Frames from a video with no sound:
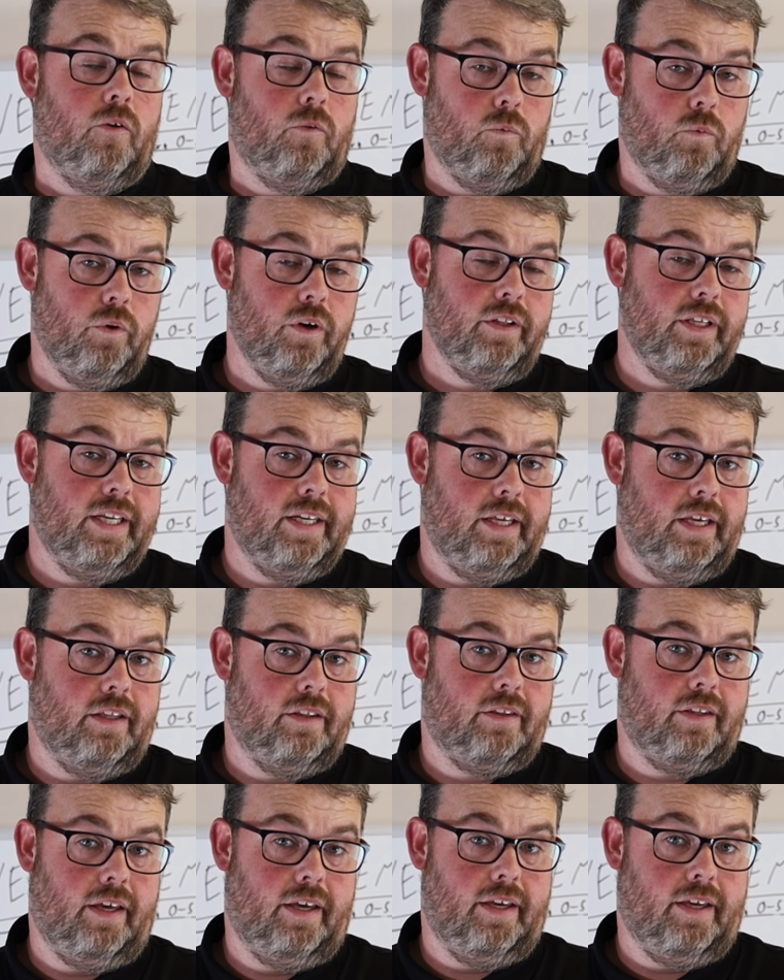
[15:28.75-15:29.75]
Really
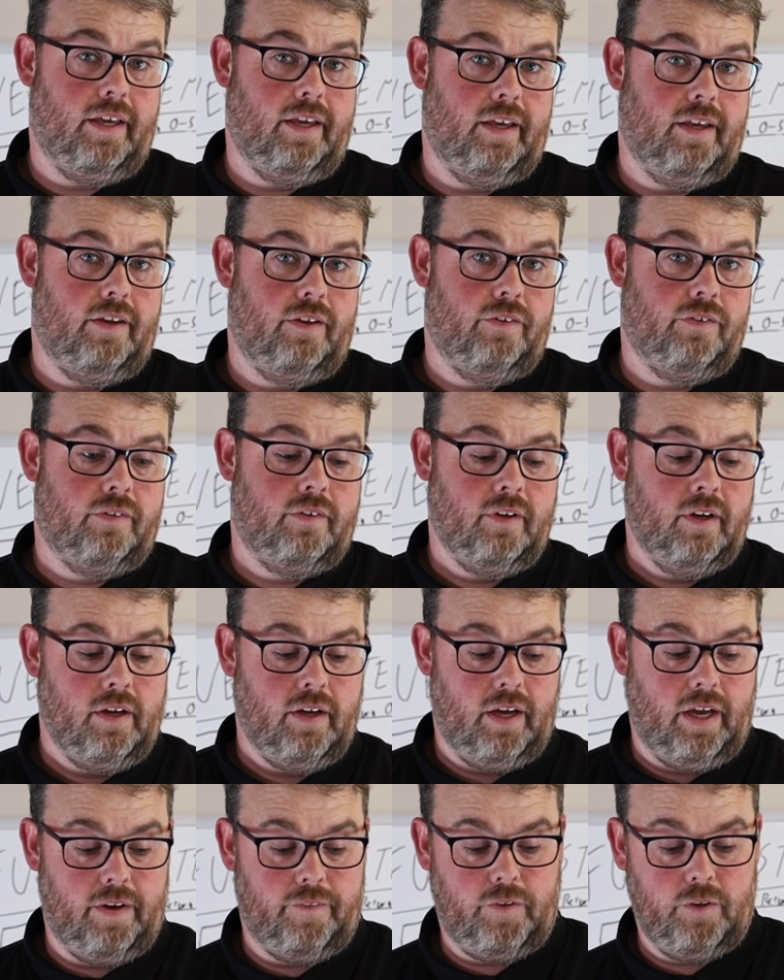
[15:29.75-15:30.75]
neat thing is
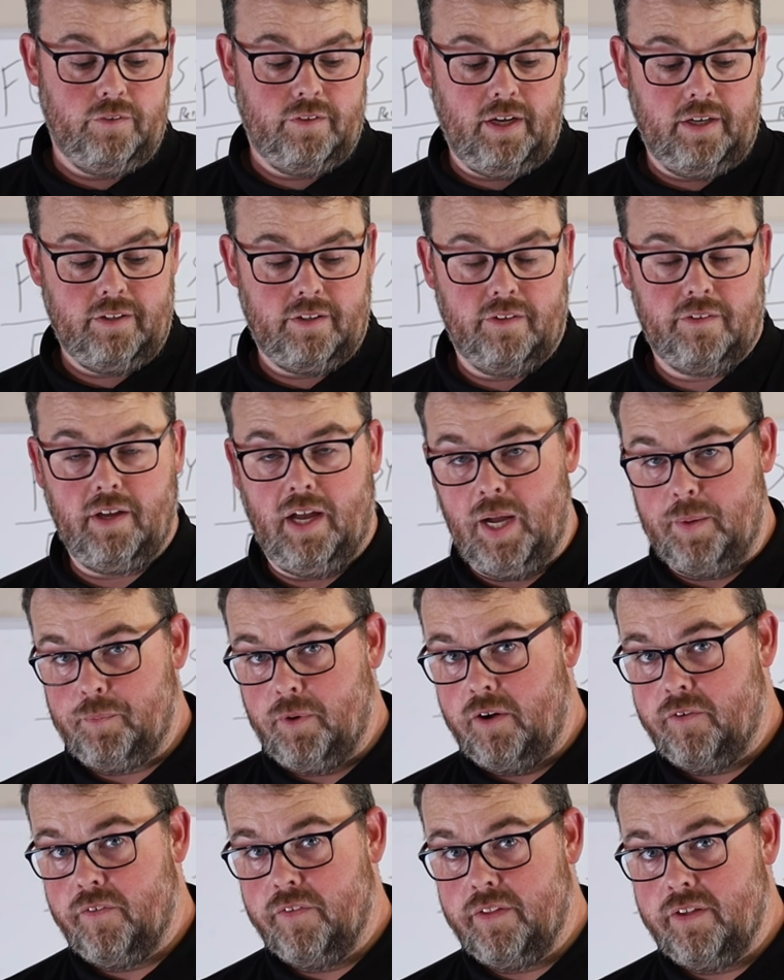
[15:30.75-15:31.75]
if you take the
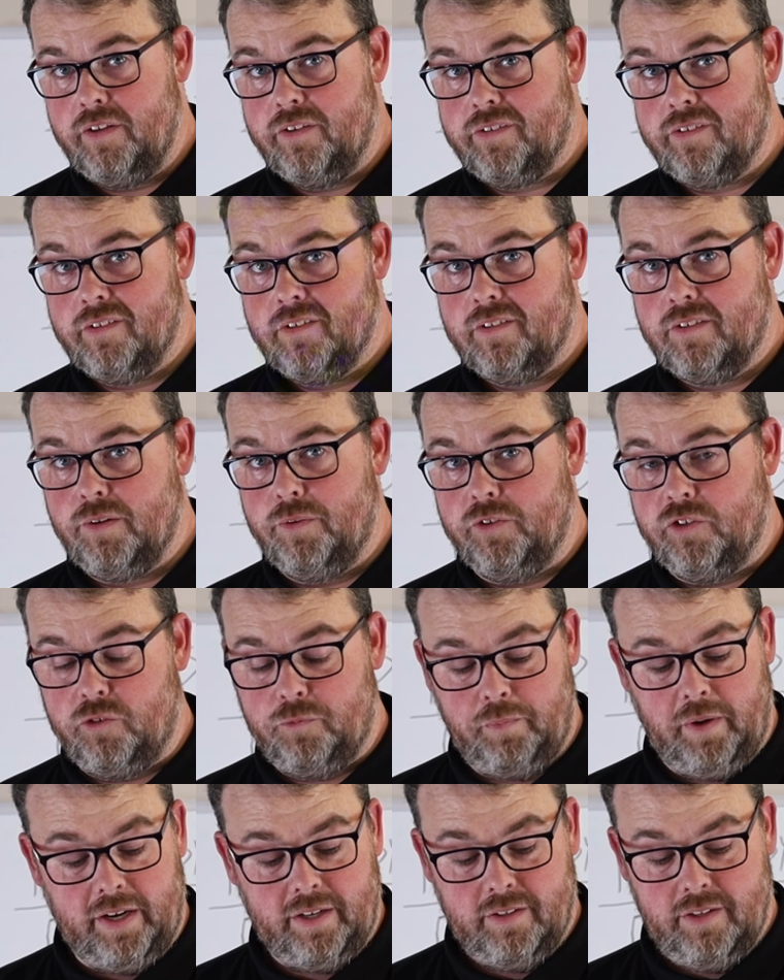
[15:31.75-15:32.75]
top off of this to
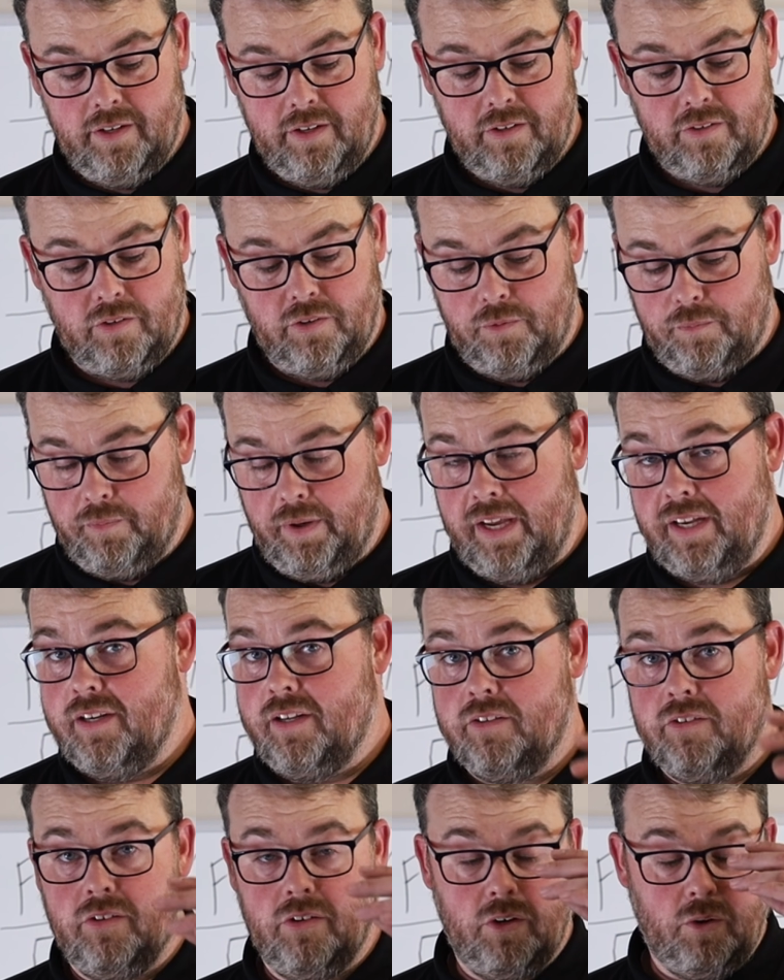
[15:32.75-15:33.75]
inspect it, to
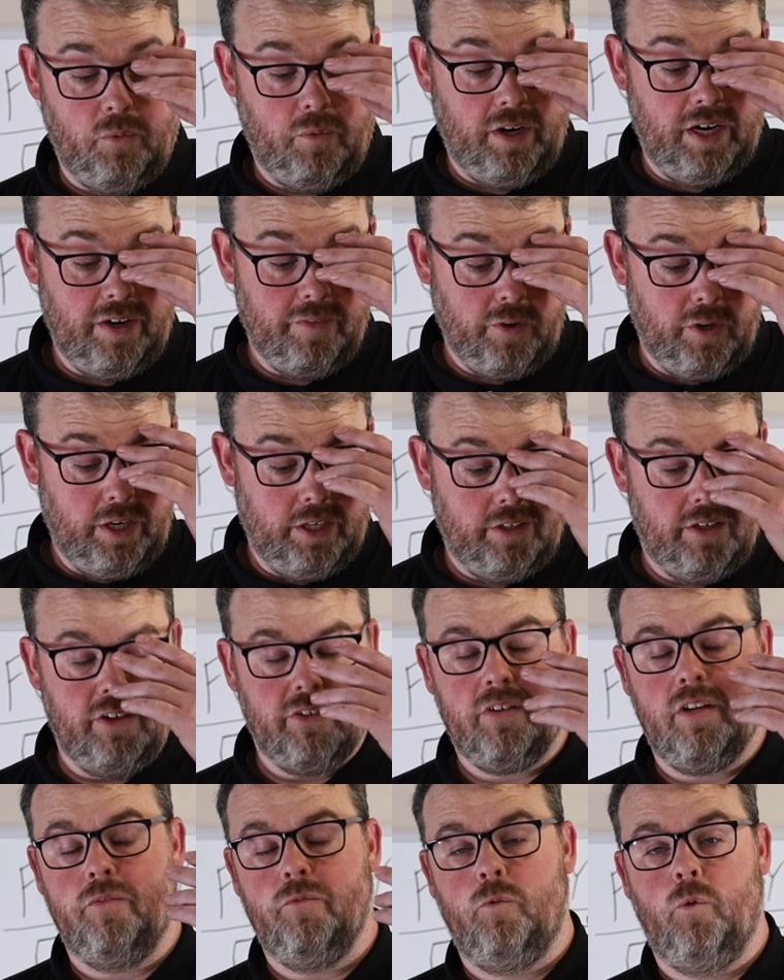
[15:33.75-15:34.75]
maintenance it or whatever, it
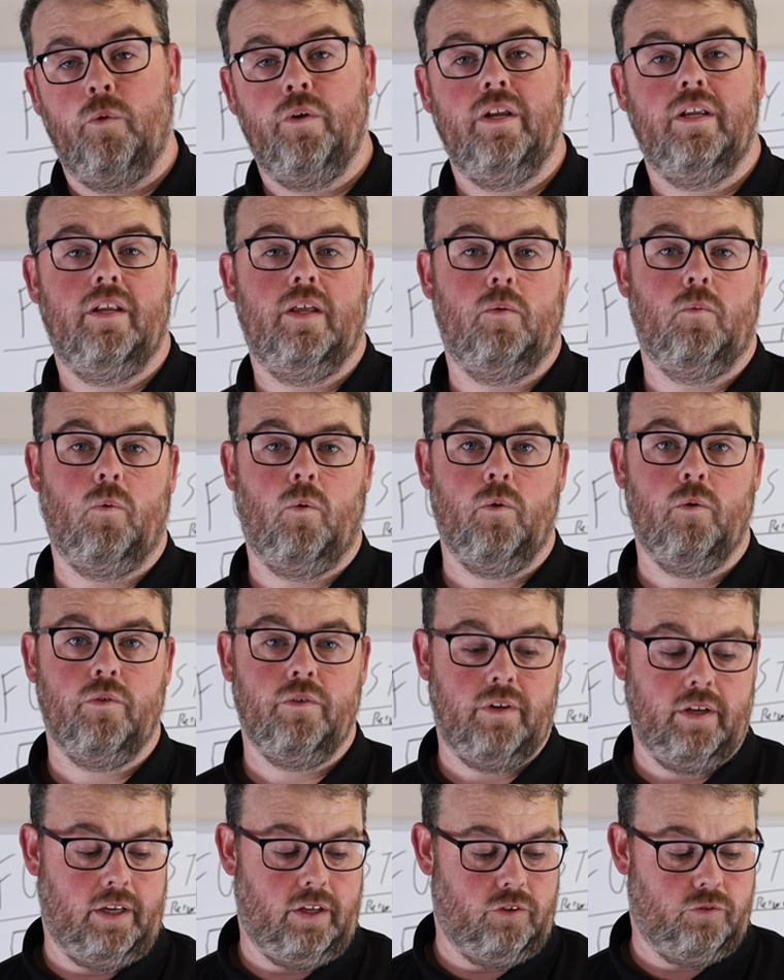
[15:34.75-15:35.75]
doesn't void any
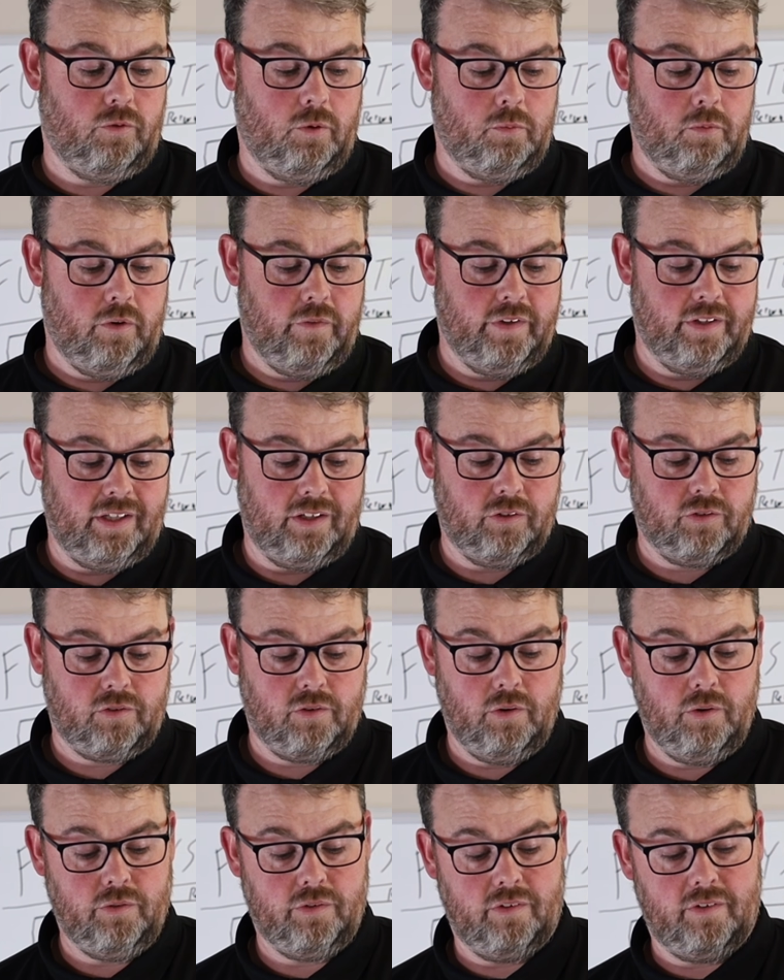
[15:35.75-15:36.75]
warranties removing these
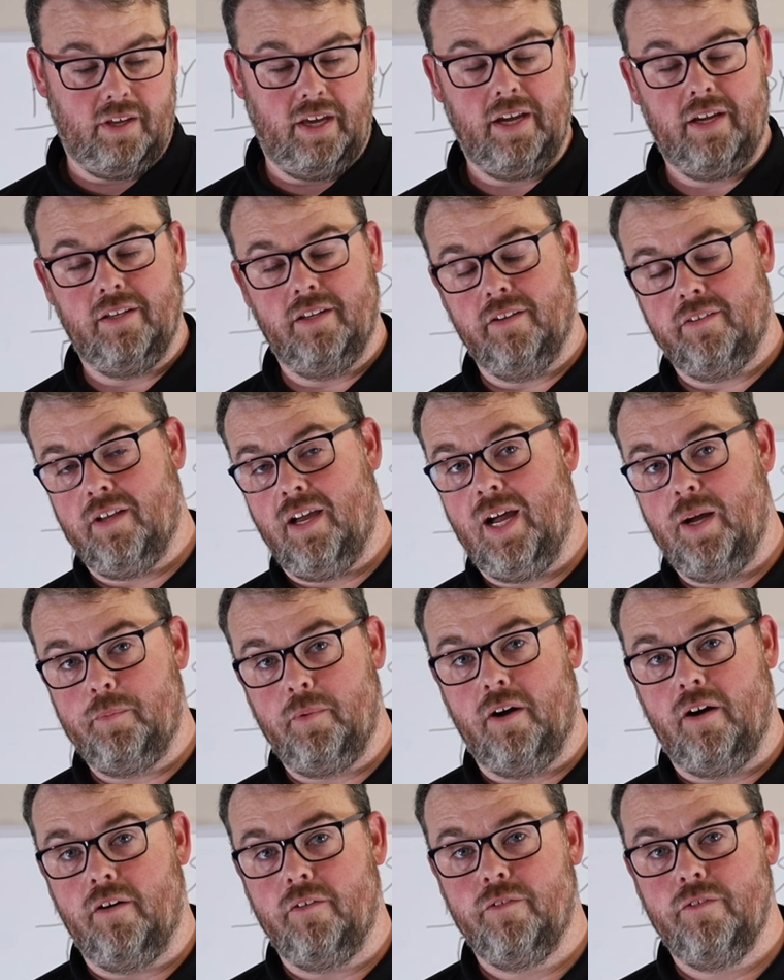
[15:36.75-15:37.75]
screws and taking the
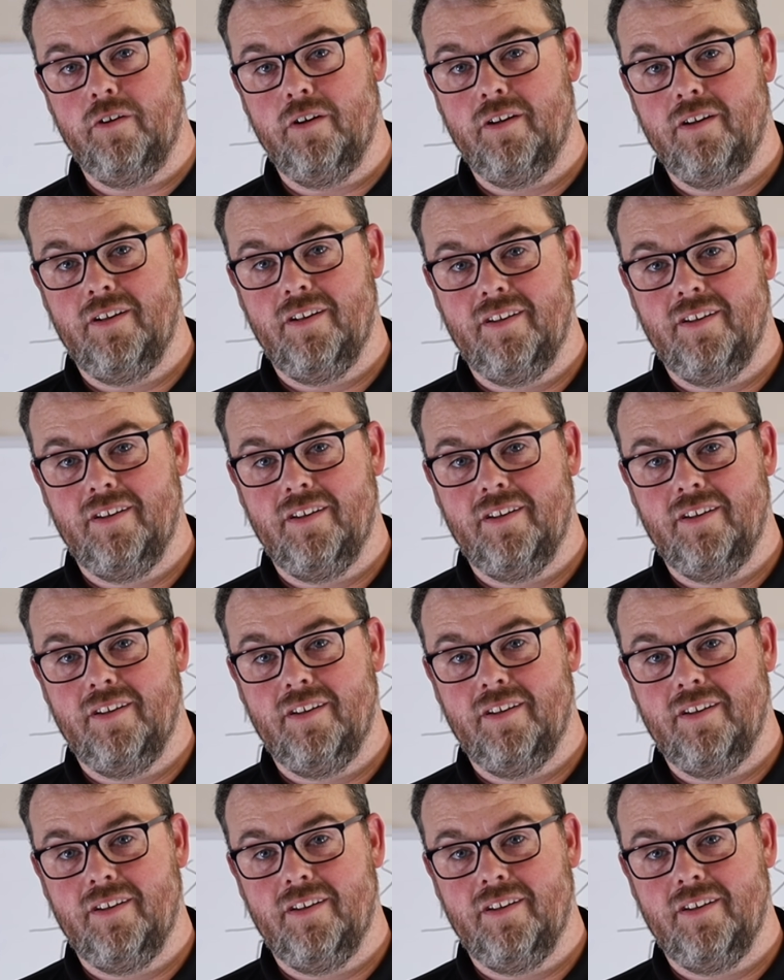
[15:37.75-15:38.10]
top off.